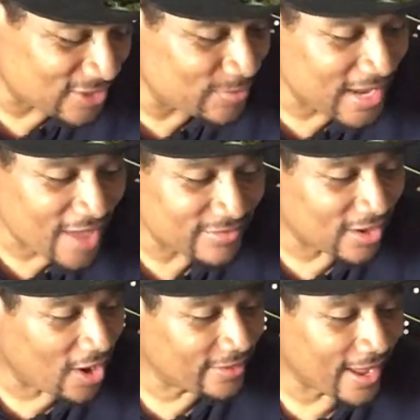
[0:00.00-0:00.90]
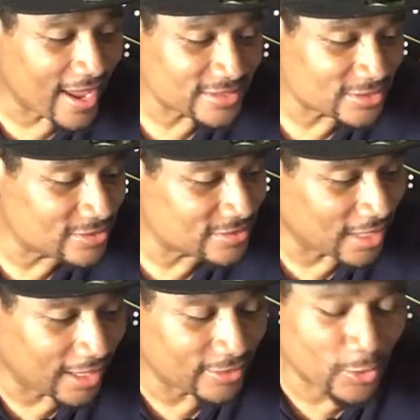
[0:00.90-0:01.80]
you've been having all your answers,
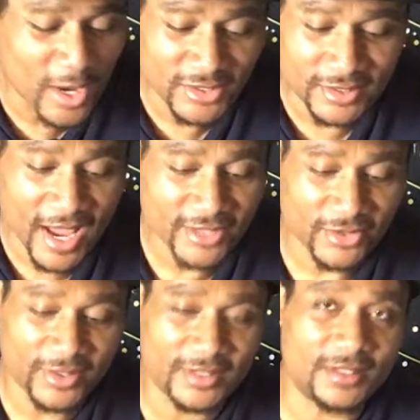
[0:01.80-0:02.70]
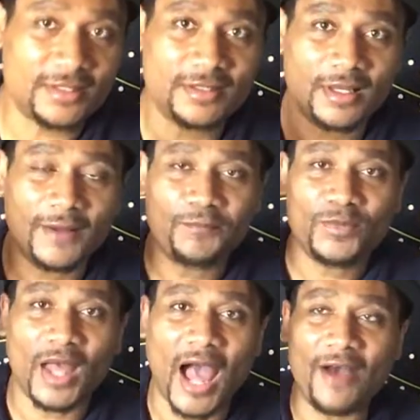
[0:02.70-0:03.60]
uh, your questions answered. This is
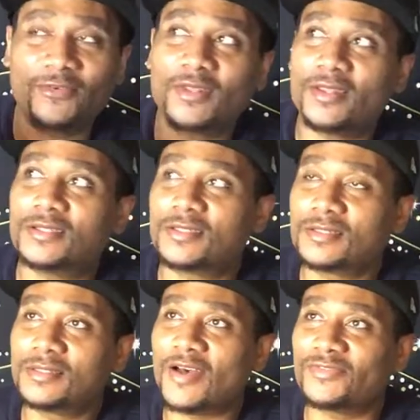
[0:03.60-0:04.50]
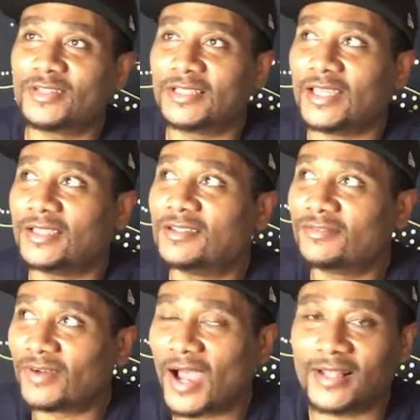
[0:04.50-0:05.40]
I feel like this is definitely
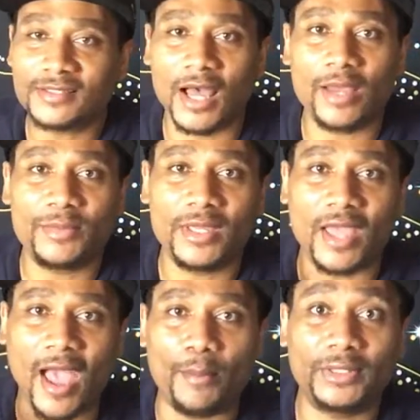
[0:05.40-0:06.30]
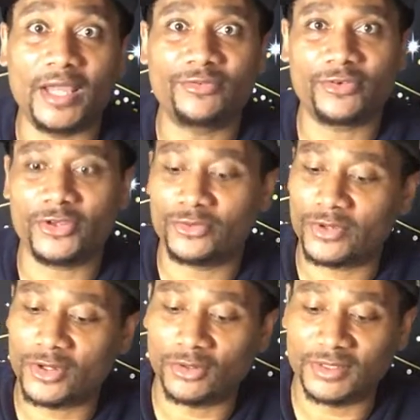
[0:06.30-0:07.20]
divine timing at play for you.
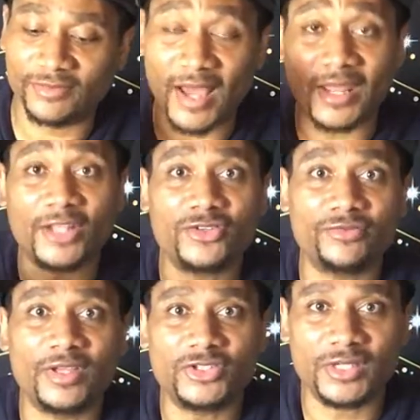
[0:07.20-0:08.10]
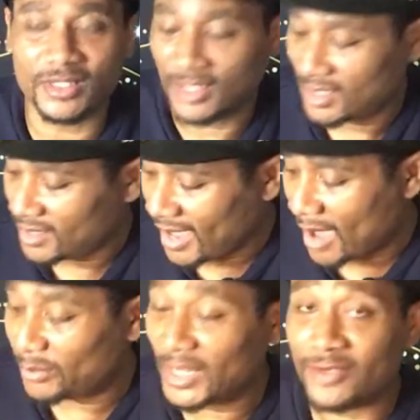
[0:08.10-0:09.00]
You know, divine intervention
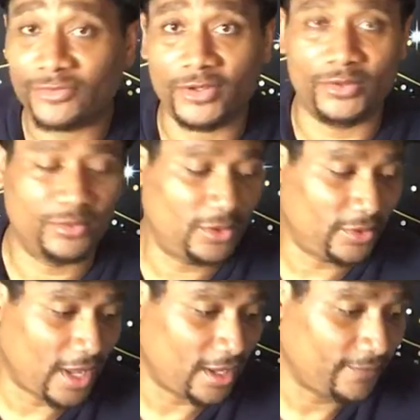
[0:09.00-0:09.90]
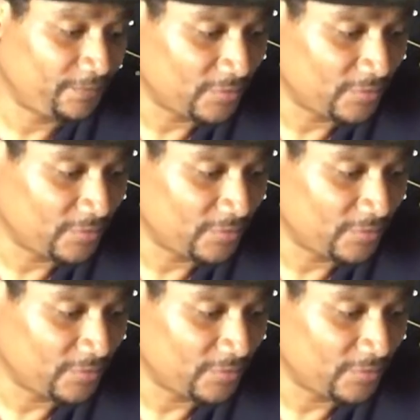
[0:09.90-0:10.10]
at play for you, okay?